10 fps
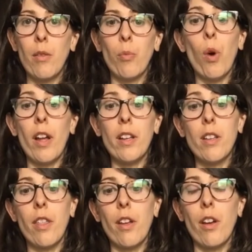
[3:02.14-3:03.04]
what
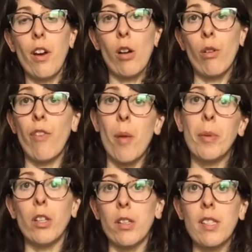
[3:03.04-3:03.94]
the aquafaba
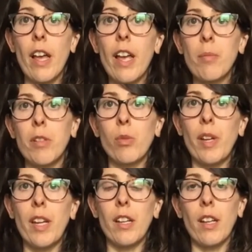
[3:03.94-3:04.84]
looks like
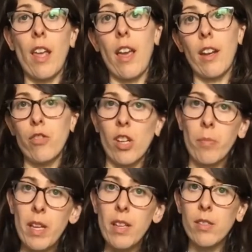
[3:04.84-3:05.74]
between a can of
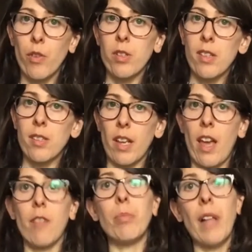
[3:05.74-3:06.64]
chickpeas versus a
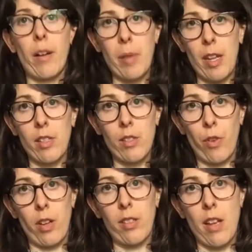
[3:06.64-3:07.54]
can of black beans,
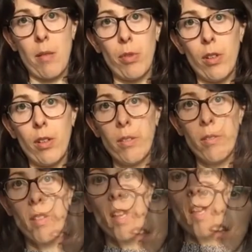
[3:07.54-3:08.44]
for example.
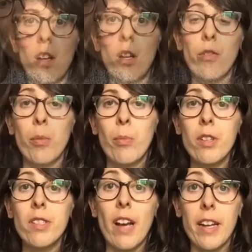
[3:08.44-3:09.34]
For more
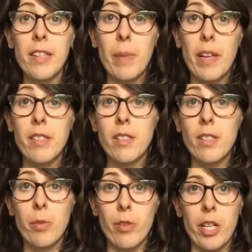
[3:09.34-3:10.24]
science-based
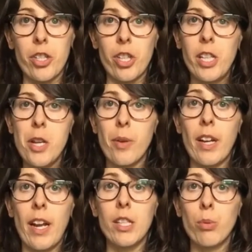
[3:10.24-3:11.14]
inspiration, you can
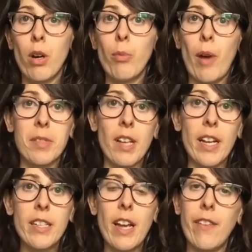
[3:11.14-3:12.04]
head to our
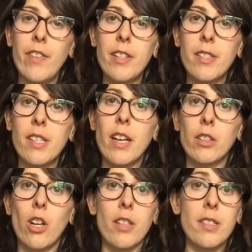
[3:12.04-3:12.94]
website,
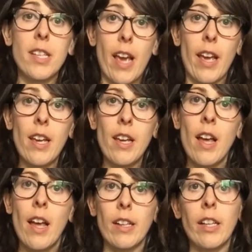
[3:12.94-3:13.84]
nvcl.ca,
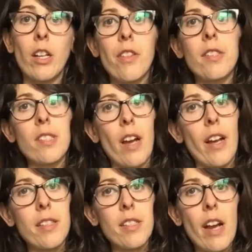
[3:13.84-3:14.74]
click on the
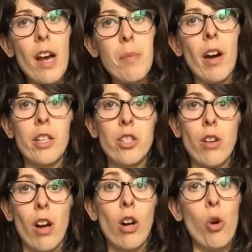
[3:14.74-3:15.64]
Science tab under
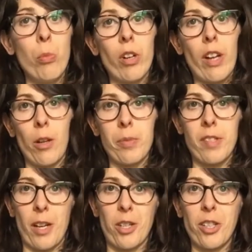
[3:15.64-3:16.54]
our Homework Help
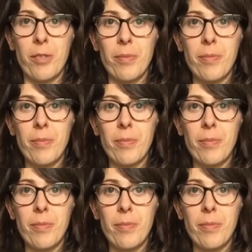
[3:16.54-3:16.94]
section.